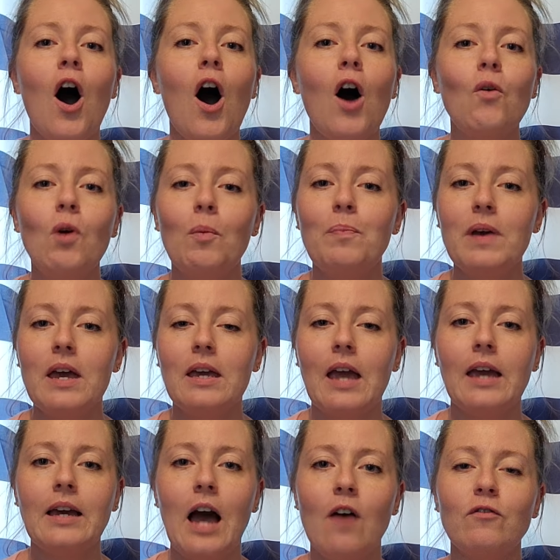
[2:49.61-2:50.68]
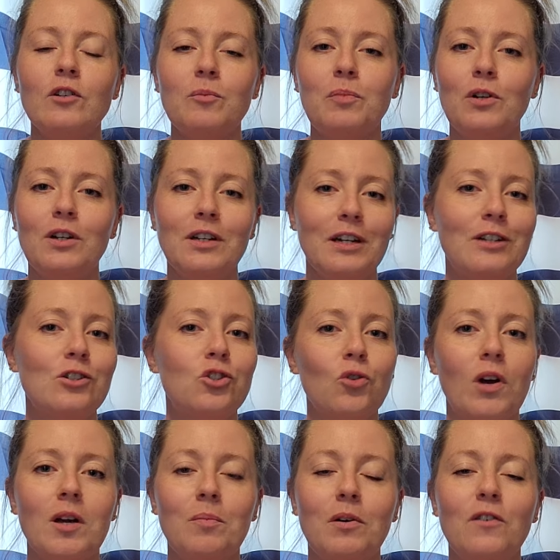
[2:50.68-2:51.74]
all while being a comfortable,
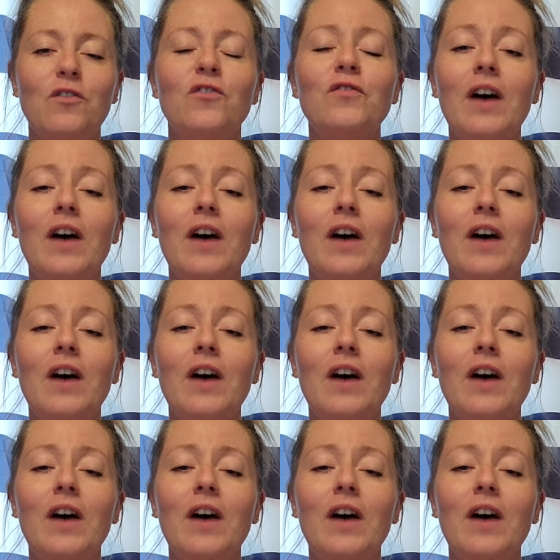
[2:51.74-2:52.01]
enjoyable,